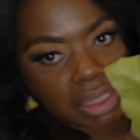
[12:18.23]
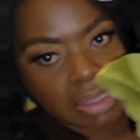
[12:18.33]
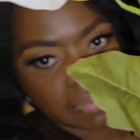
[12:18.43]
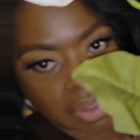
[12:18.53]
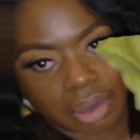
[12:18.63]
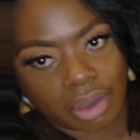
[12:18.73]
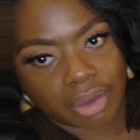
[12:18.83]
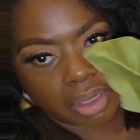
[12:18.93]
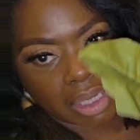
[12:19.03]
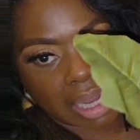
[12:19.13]
leaves
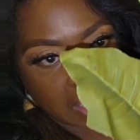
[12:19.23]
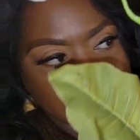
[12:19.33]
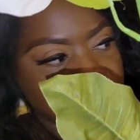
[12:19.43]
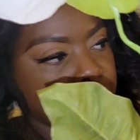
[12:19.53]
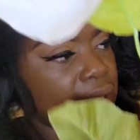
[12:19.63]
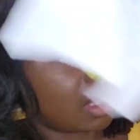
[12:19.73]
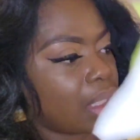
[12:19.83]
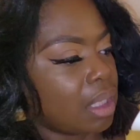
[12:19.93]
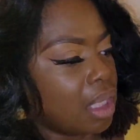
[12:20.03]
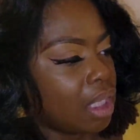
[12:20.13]
are nice and big.
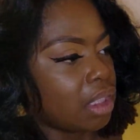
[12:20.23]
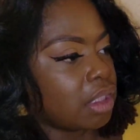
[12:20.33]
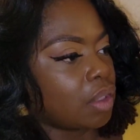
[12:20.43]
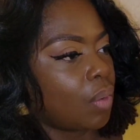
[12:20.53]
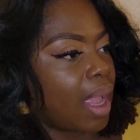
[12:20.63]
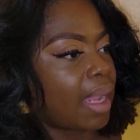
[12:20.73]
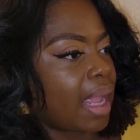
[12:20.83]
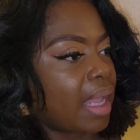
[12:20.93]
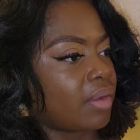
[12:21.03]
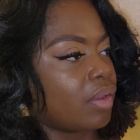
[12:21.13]
So I
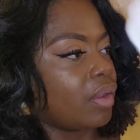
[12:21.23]
got